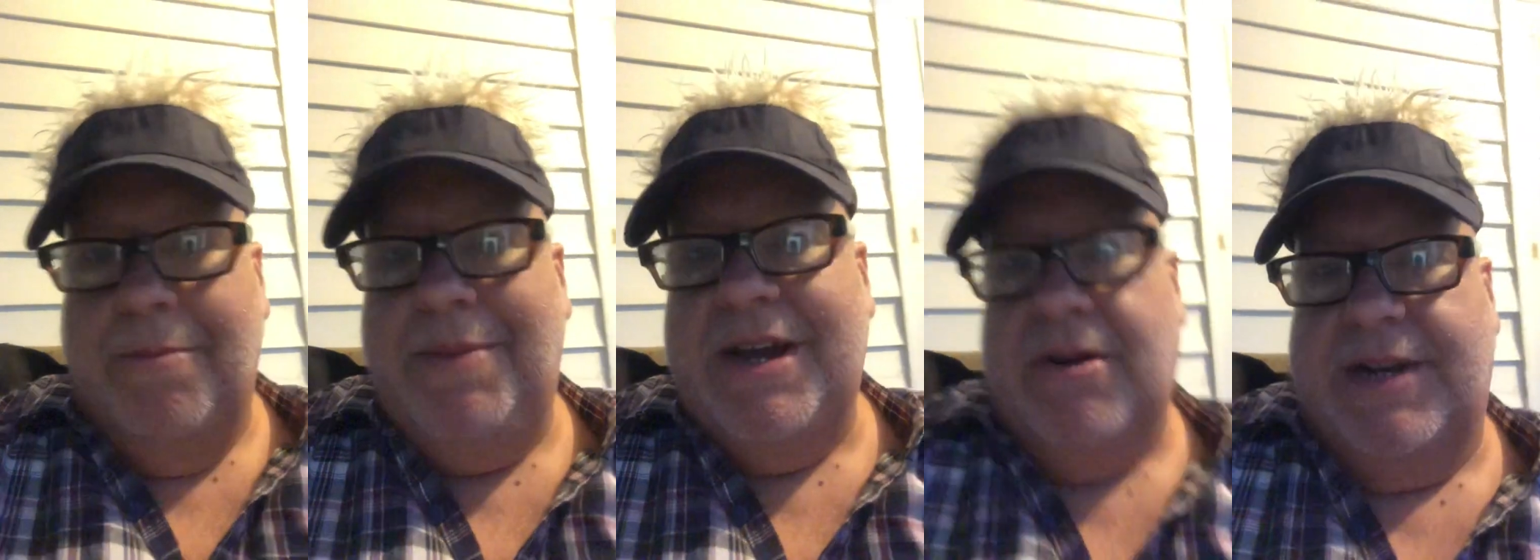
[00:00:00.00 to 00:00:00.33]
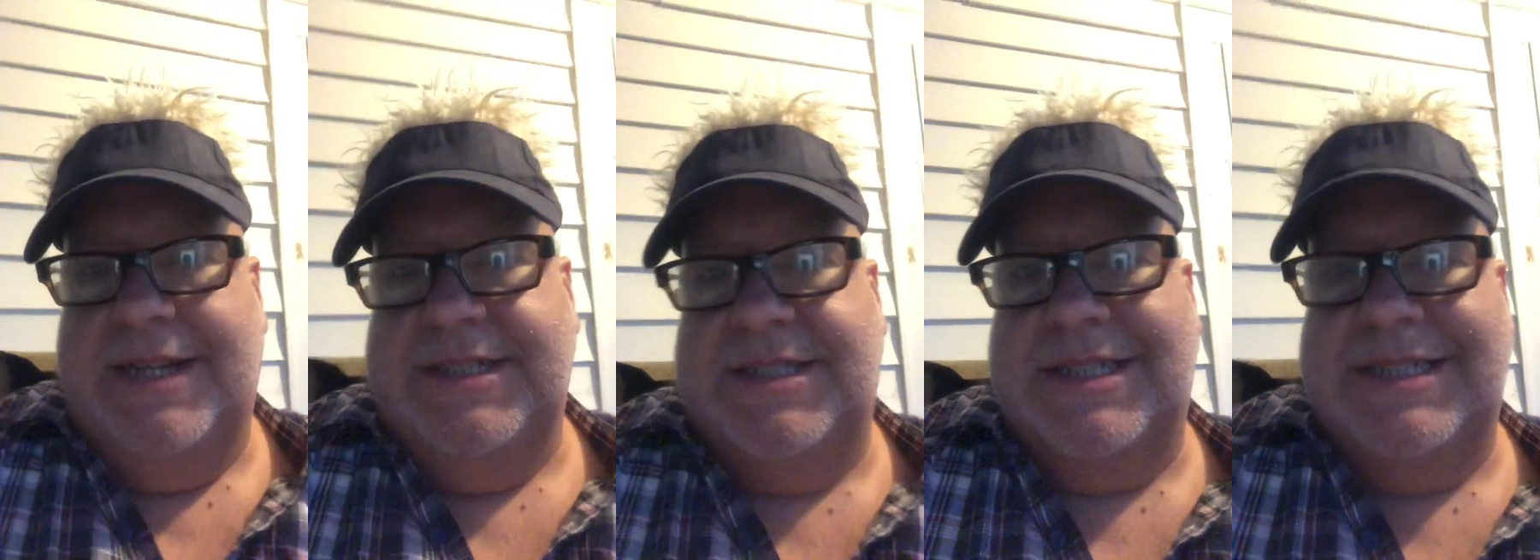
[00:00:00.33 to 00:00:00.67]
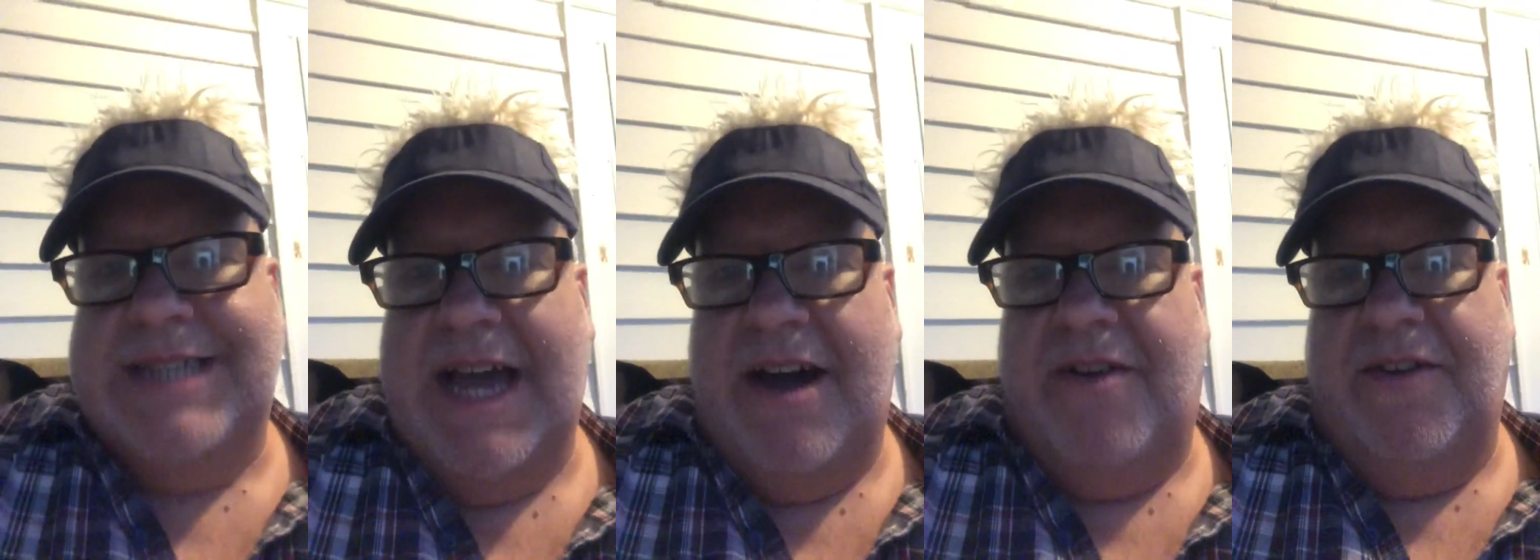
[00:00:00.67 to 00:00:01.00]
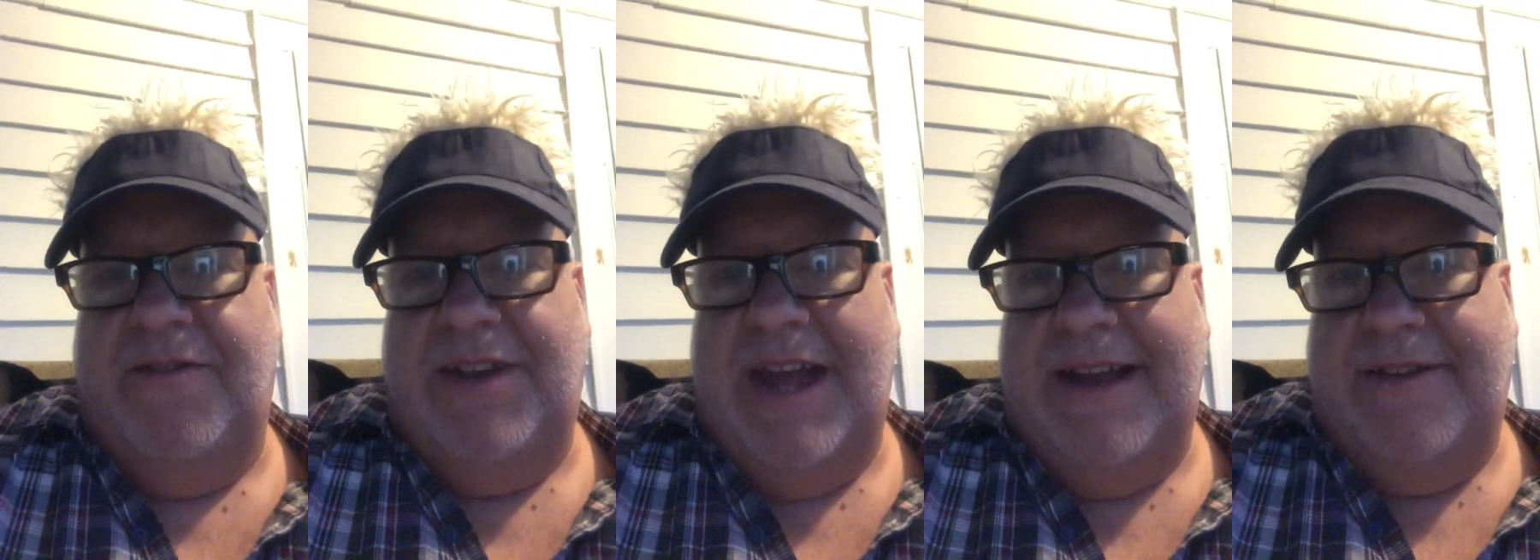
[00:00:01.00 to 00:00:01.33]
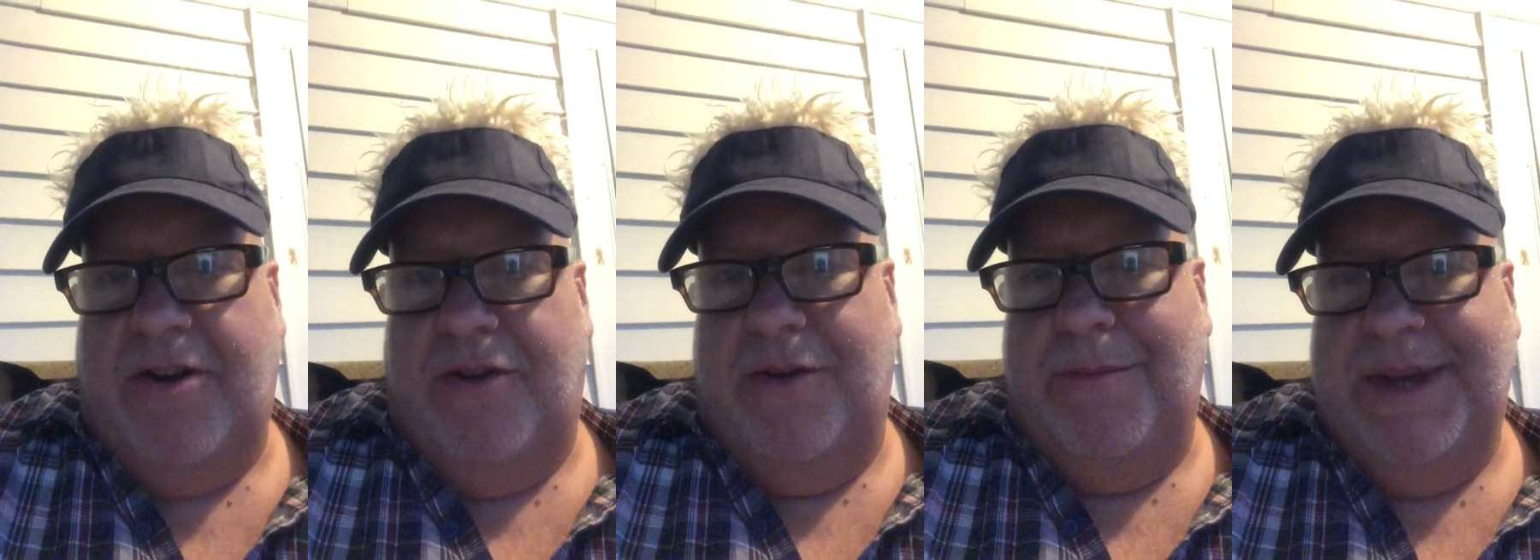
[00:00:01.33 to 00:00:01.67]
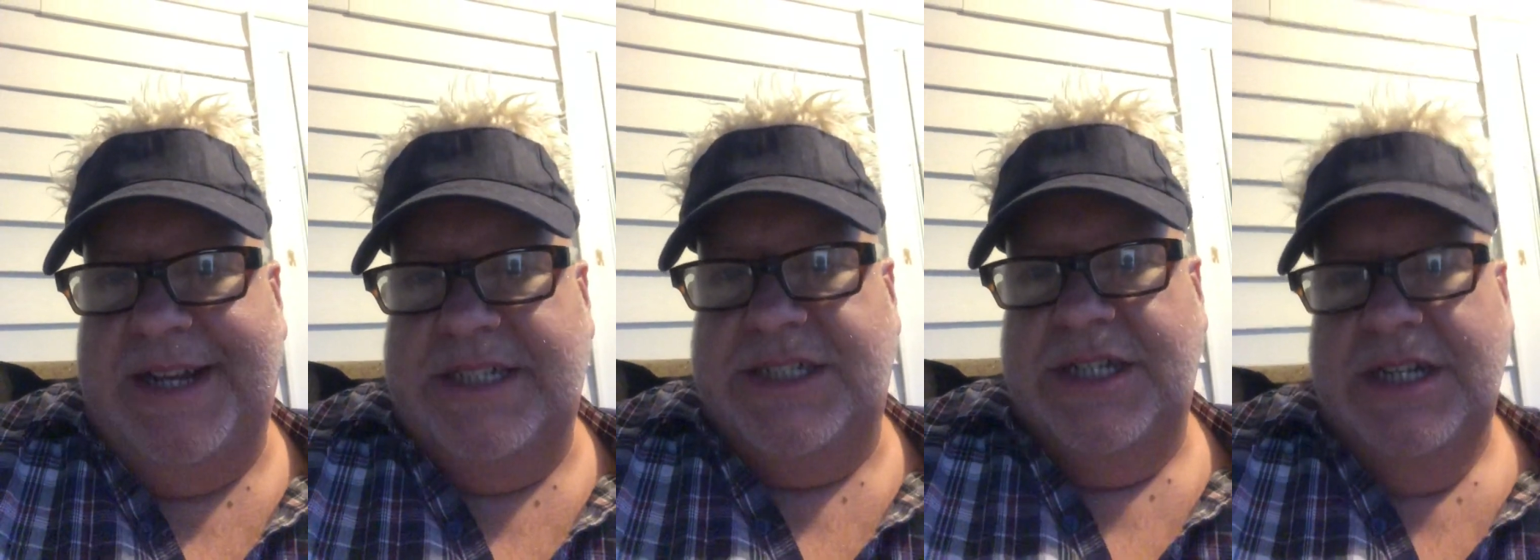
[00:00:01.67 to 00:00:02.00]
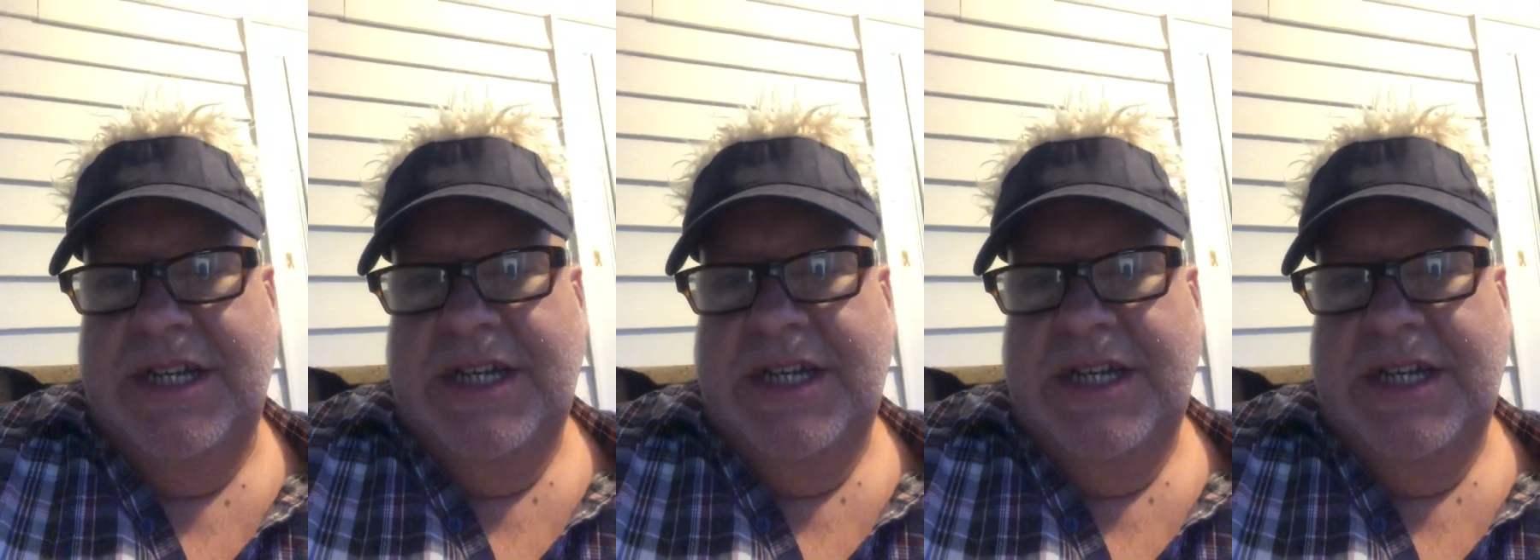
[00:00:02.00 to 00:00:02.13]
buildings, the town of Daytona Beach.